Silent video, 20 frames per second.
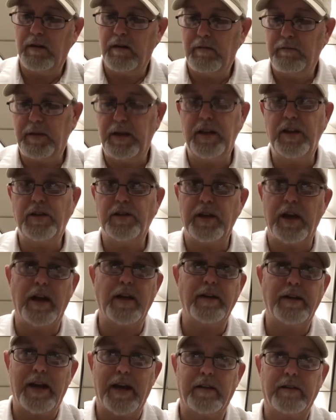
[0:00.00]
Peach
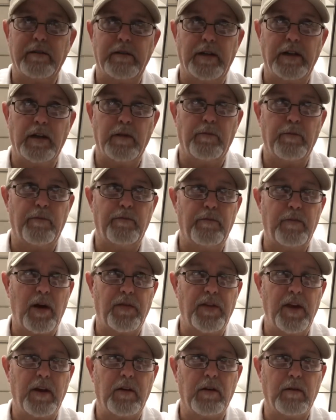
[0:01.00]
and nectarine, I,
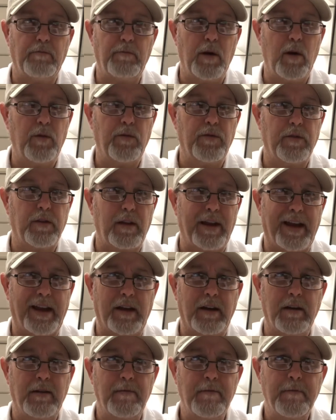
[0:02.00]
think, are both
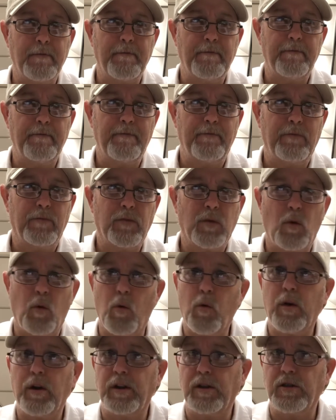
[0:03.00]
like
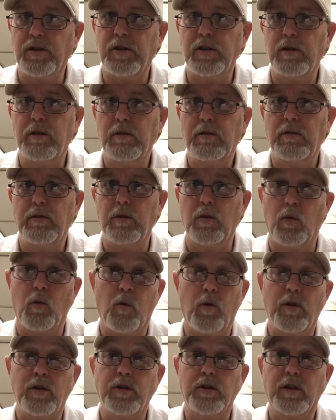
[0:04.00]
orange. They're
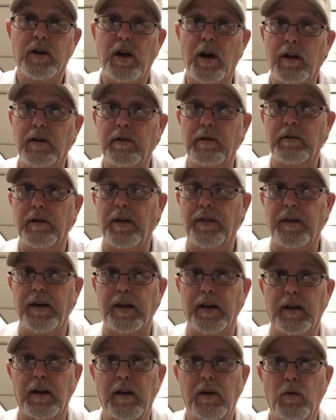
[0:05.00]
orange colored, I
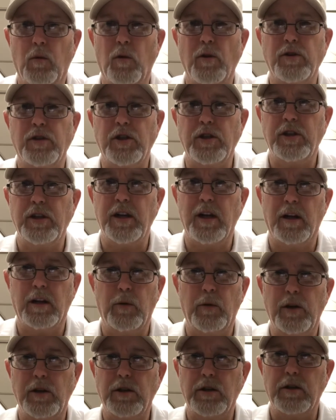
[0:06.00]
think. Orangish,
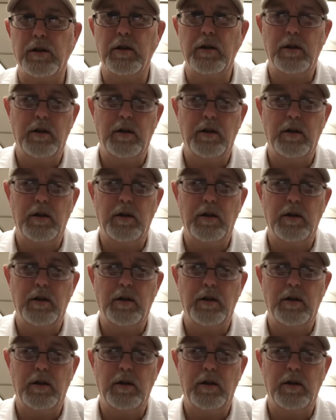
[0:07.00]
yellowish.